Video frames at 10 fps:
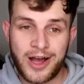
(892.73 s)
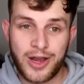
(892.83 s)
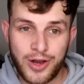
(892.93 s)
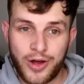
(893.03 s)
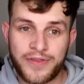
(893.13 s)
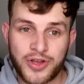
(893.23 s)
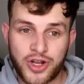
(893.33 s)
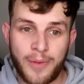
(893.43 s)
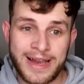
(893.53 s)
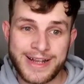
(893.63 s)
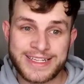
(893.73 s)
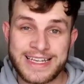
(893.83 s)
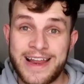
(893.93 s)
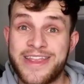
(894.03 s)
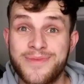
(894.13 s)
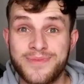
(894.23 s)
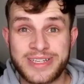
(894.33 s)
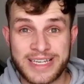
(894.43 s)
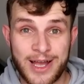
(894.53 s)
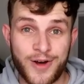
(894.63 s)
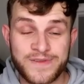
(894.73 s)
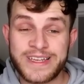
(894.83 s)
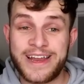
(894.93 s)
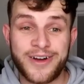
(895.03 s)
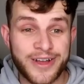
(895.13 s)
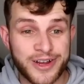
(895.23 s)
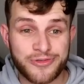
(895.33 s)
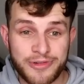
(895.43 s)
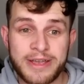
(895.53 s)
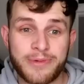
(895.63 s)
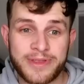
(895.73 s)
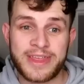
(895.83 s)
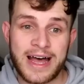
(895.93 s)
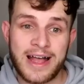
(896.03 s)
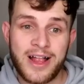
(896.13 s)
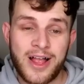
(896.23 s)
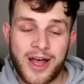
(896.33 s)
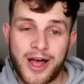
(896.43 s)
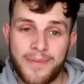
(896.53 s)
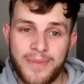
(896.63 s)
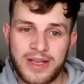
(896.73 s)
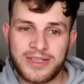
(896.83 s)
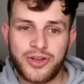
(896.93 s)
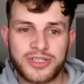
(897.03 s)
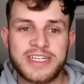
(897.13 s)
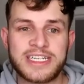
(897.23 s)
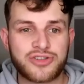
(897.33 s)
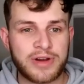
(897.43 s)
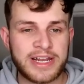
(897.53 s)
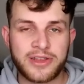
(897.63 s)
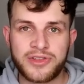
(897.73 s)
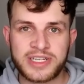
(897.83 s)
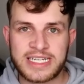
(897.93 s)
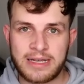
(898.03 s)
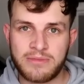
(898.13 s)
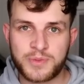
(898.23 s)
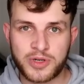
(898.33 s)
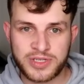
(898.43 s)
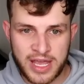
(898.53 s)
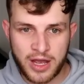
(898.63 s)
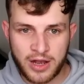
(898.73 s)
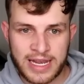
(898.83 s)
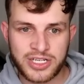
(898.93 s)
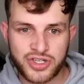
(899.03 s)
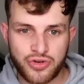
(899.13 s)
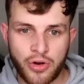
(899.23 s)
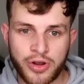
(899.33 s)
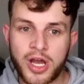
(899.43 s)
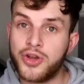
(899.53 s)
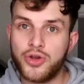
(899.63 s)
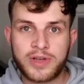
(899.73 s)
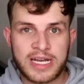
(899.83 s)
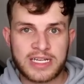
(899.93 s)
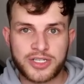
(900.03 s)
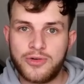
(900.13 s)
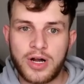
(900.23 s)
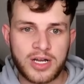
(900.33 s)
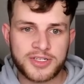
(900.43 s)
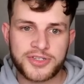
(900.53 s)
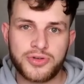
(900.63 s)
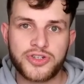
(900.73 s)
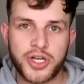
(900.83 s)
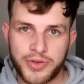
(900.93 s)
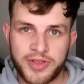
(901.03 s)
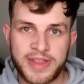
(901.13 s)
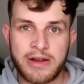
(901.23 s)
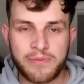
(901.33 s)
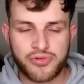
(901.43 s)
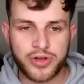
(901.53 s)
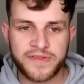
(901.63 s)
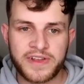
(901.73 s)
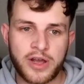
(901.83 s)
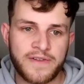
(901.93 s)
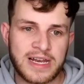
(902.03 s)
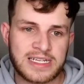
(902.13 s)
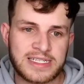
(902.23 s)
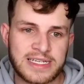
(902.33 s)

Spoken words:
a lot of the comments said themselves, and I agree with that. Not to discredit the other teams because they are getting stronger. Newcastle, Arsenal showed that they're improving over last